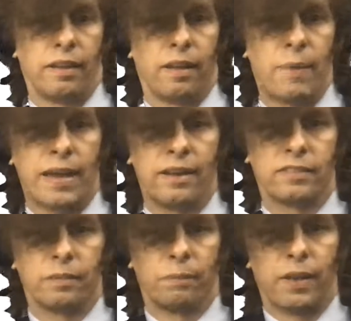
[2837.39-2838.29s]

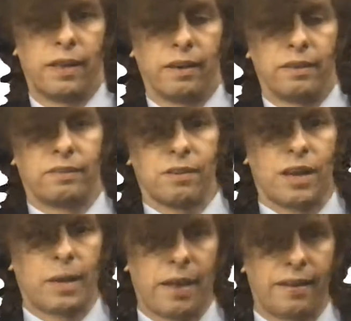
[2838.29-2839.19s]
mechanism and
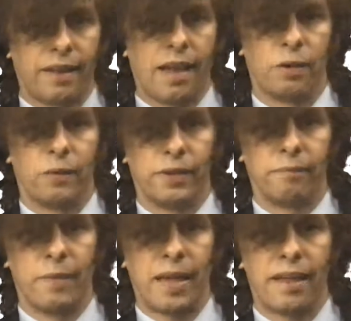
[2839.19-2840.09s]
talk about how it
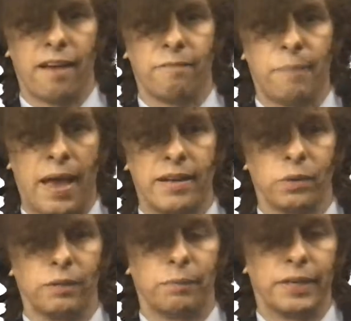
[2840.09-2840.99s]
may have bad
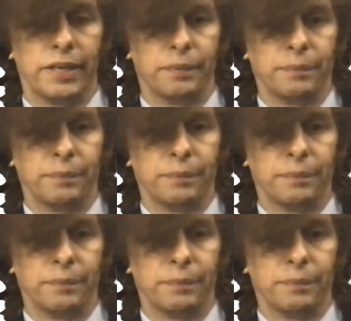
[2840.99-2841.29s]
equilibria.